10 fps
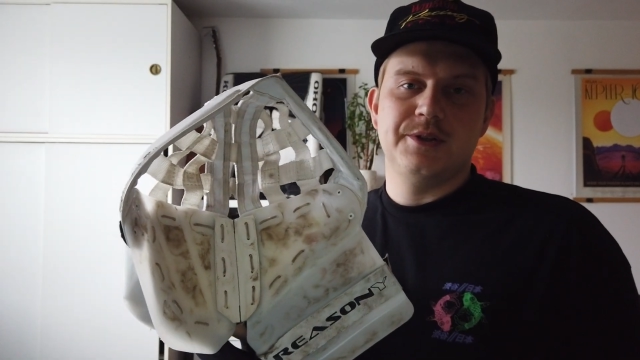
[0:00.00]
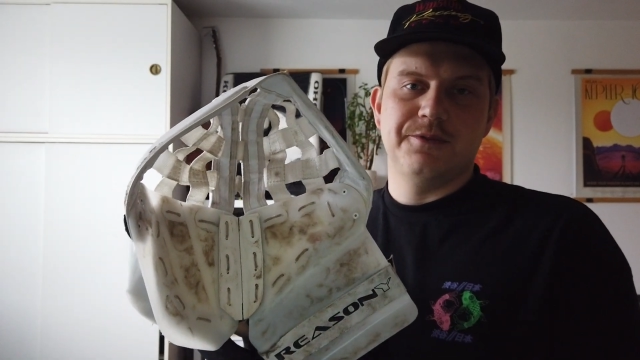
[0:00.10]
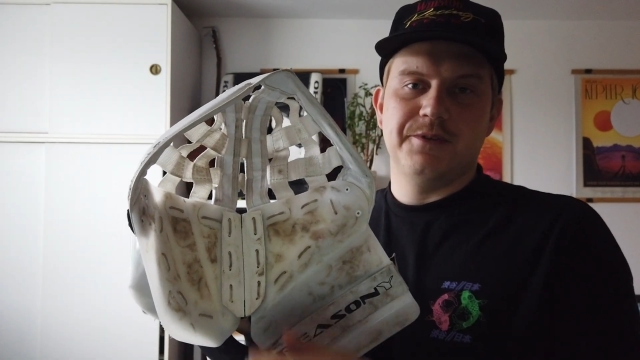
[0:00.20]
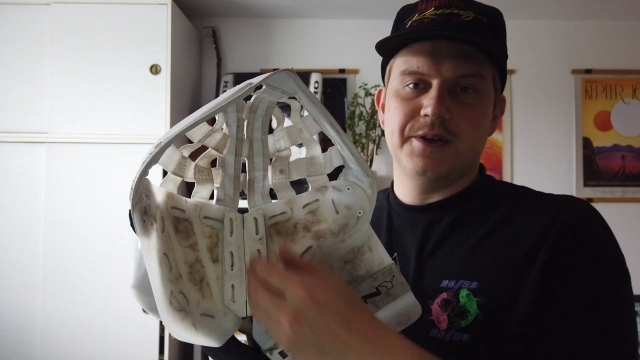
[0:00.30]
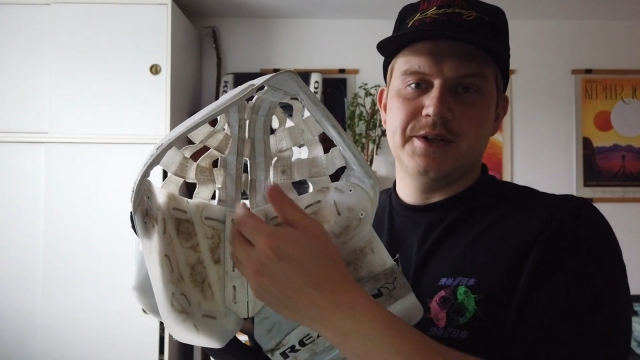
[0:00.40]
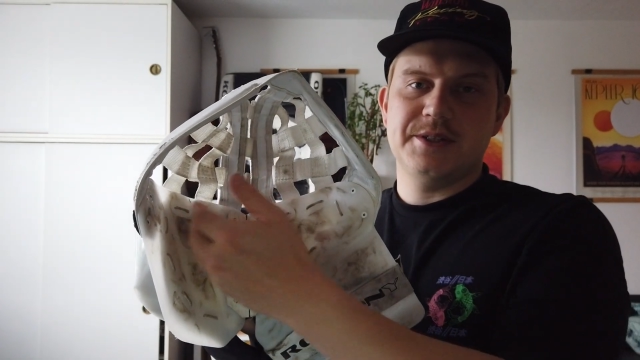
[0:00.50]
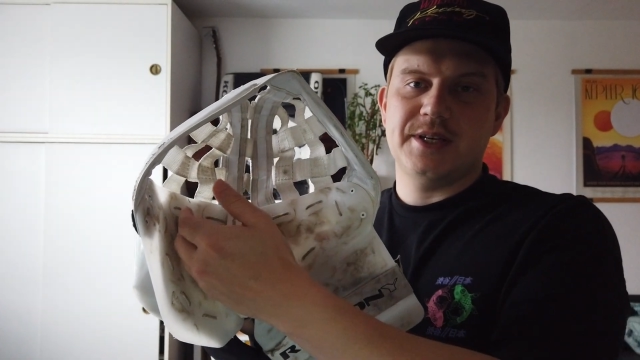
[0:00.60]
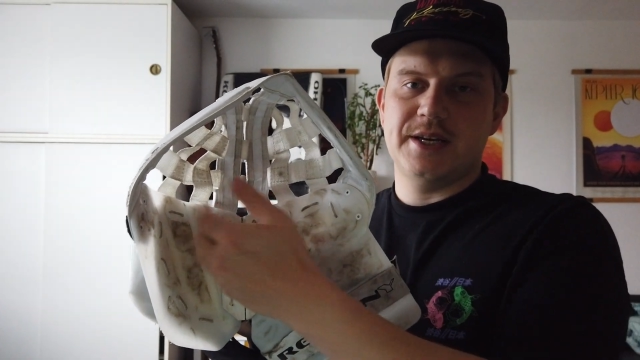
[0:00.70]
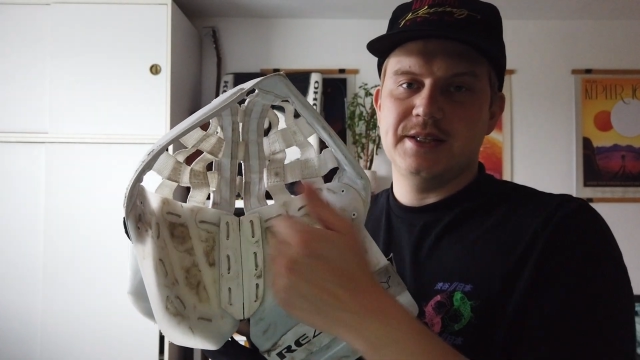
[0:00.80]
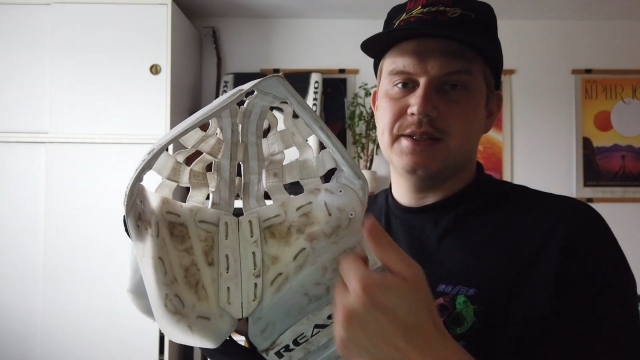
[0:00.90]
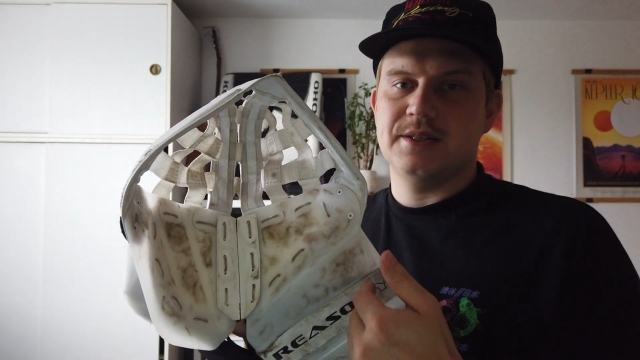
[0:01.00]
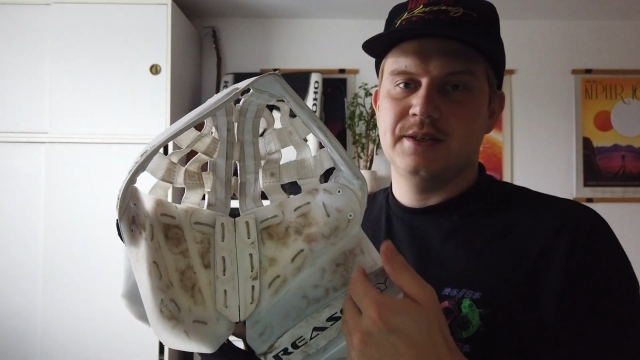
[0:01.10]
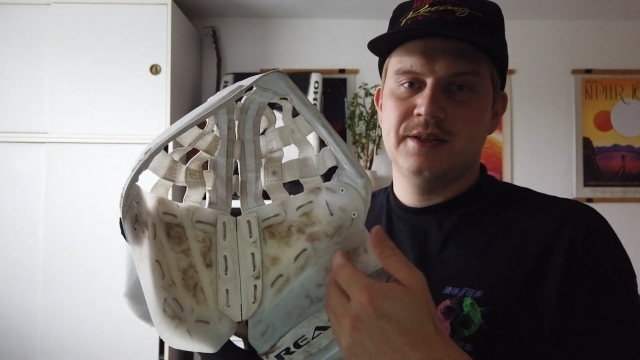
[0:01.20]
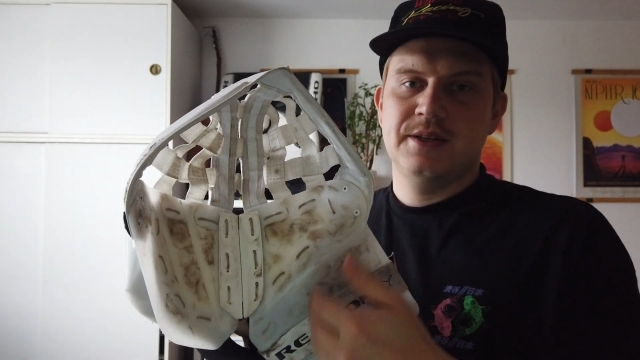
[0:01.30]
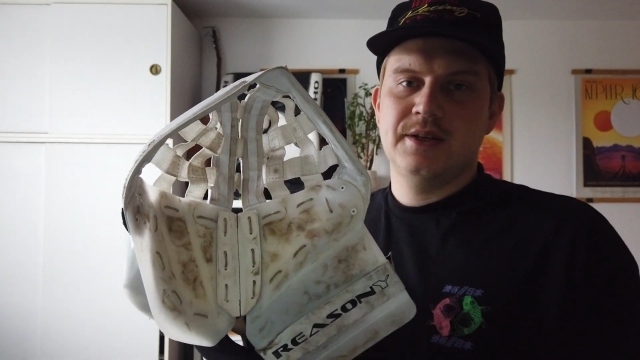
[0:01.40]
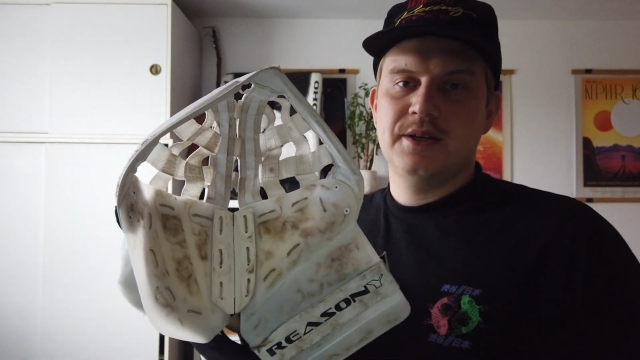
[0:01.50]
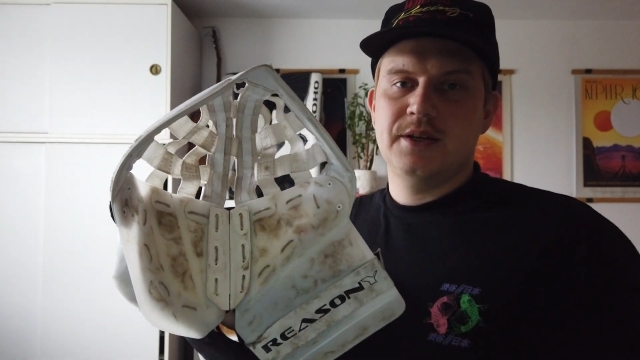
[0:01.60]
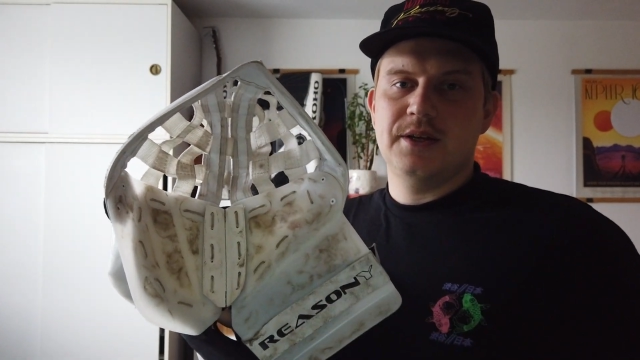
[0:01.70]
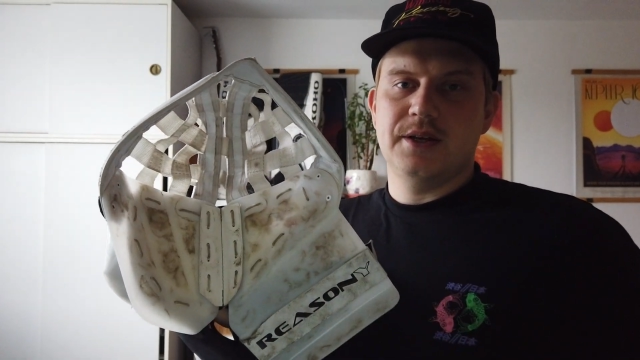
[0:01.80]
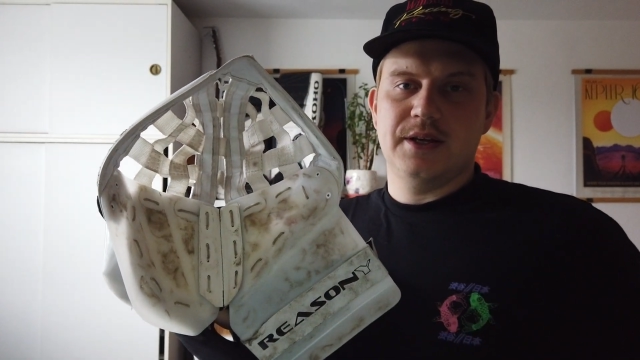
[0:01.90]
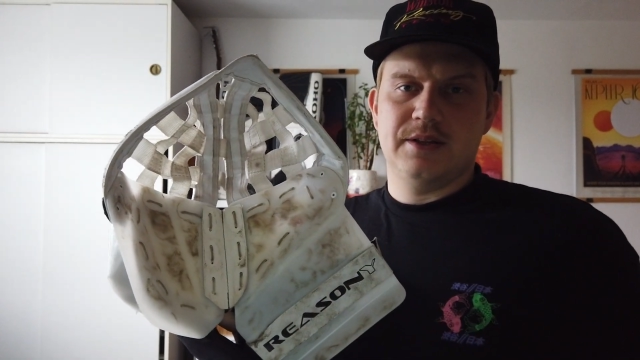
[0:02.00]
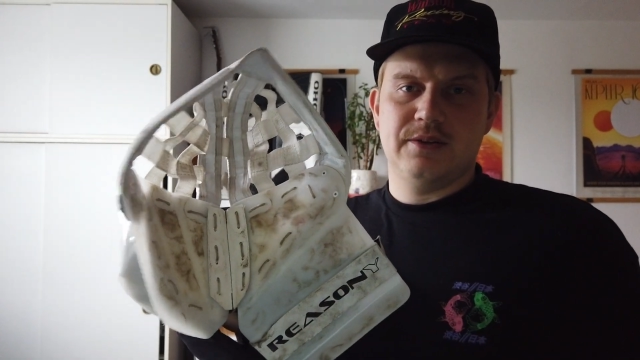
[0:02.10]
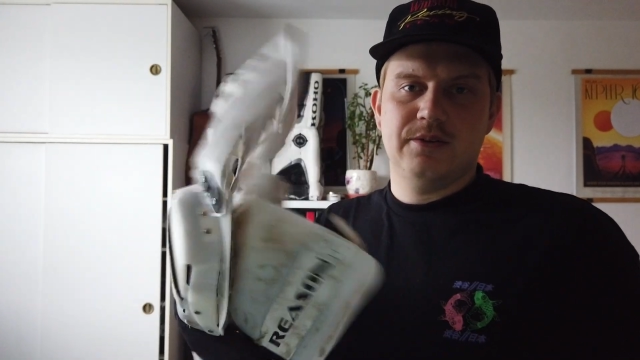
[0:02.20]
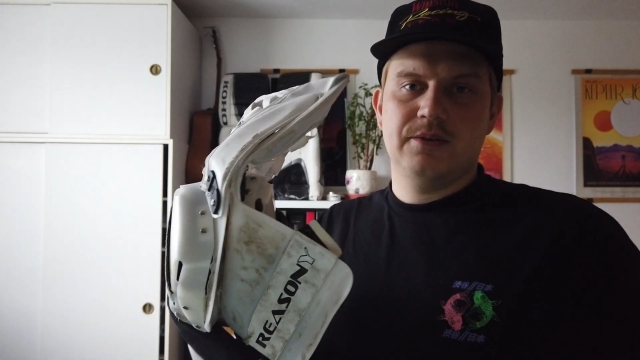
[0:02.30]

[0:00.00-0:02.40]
the finger sides, and